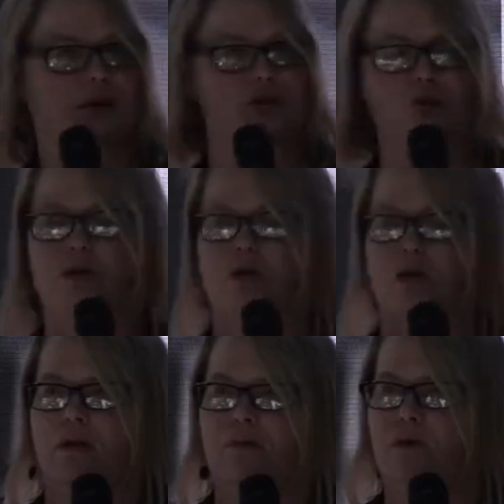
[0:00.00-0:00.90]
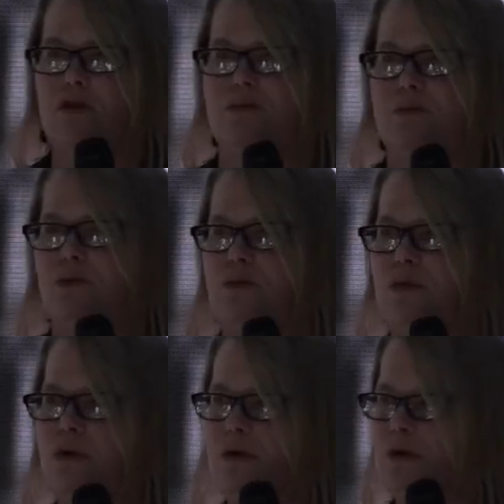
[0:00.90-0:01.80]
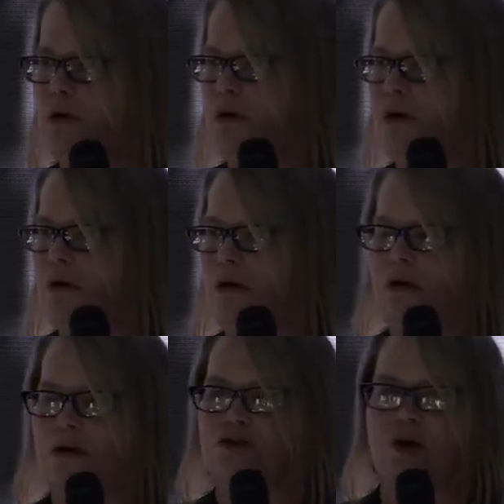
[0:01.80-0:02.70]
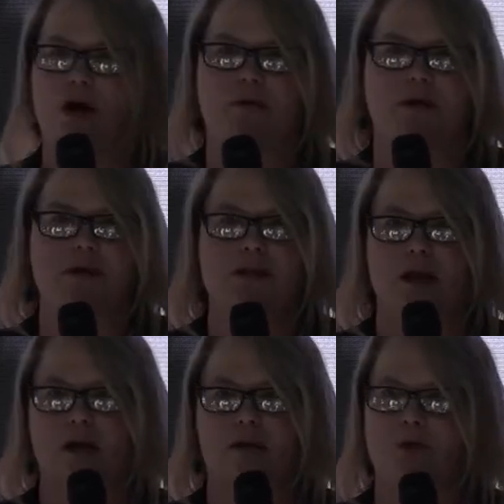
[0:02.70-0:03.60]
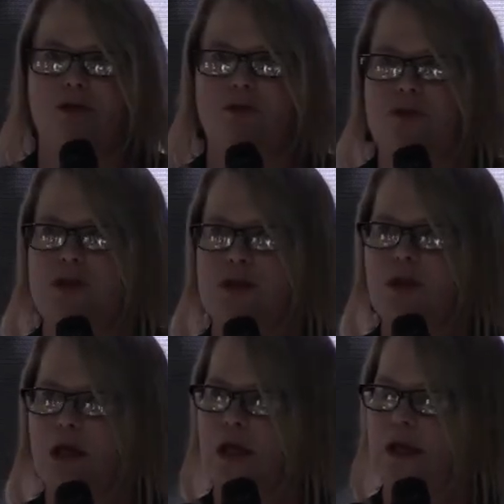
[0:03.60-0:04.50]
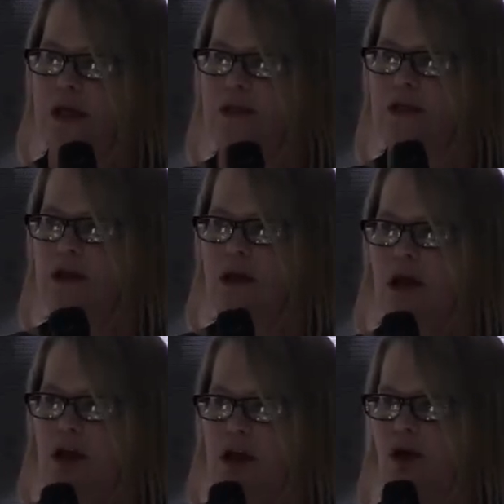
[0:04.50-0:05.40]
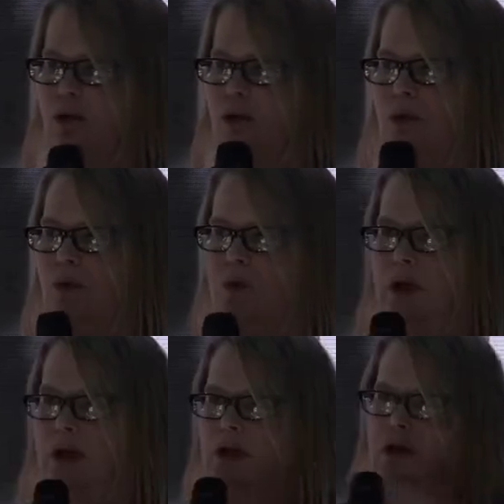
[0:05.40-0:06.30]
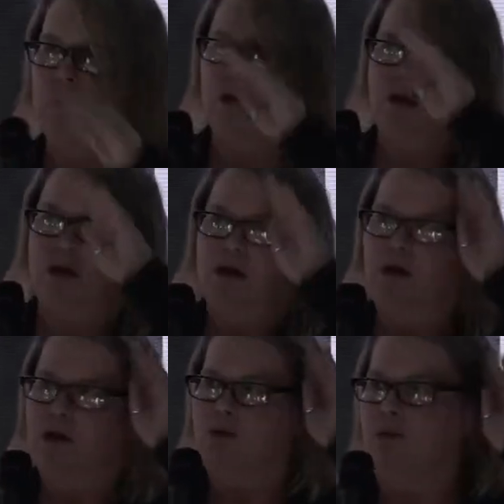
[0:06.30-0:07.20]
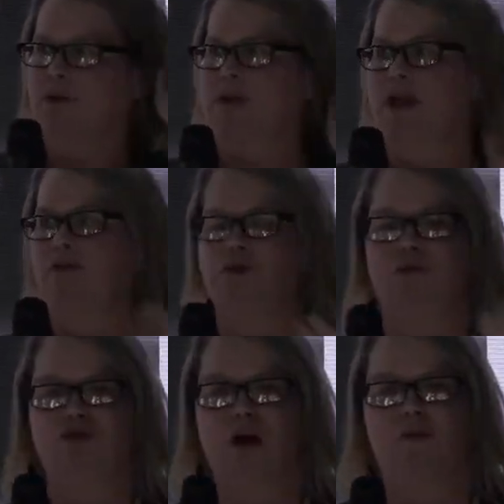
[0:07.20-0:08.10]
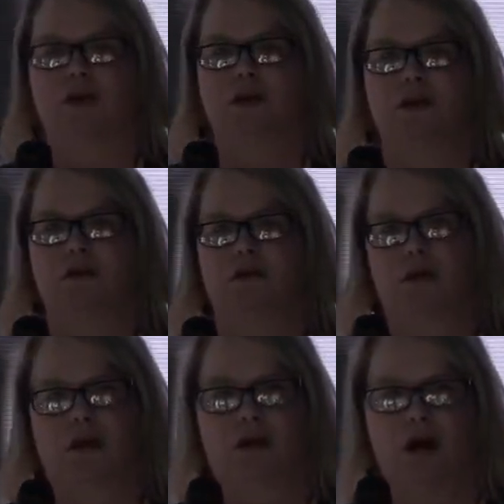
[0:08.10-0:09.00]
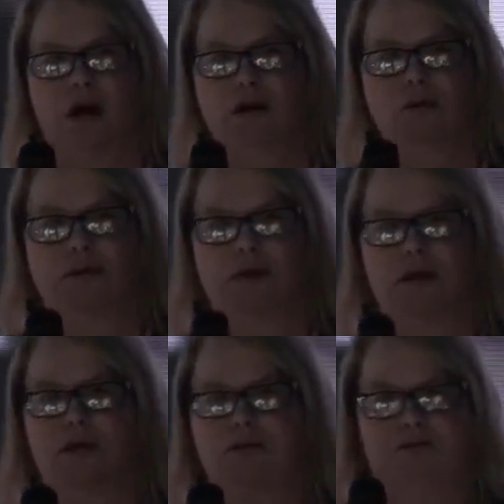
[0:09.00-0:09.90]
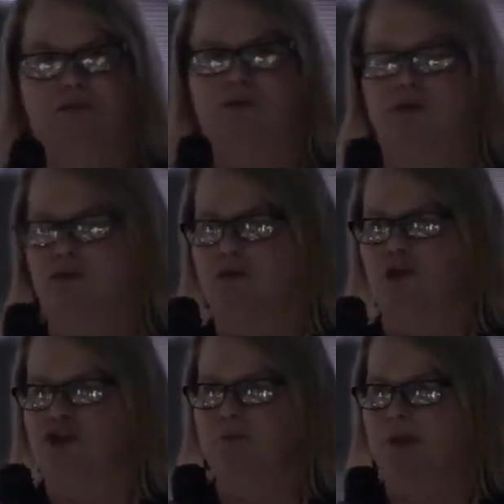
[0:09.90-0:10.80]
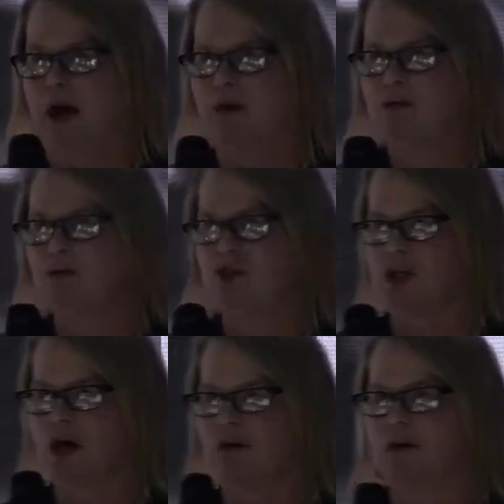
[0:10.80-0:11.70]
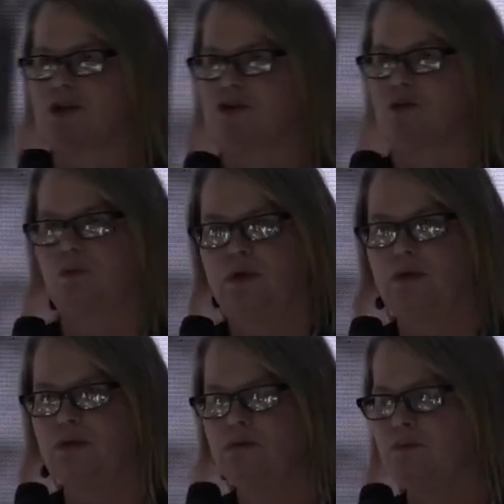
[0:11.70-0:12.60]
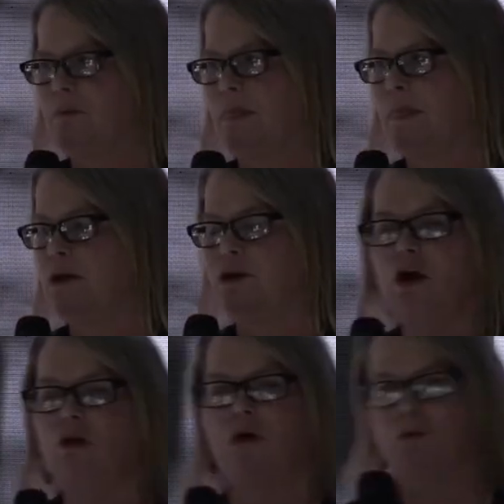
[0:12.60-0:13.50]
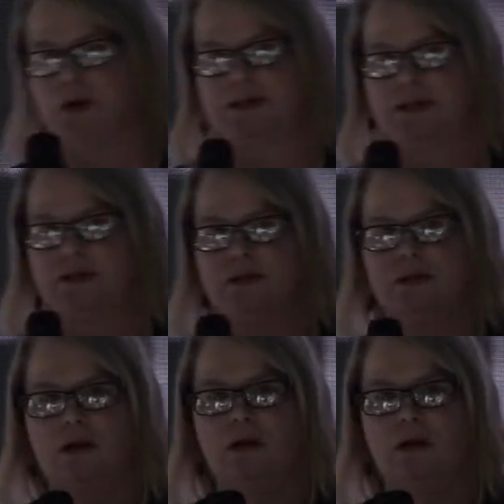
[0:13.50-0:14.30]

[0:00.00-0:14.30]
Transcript: endured multiple traumas and abuse, and you know, when we think of human trafficking in Ohio, we think, well, was she bound? Was she held against her will? No, I wasn't.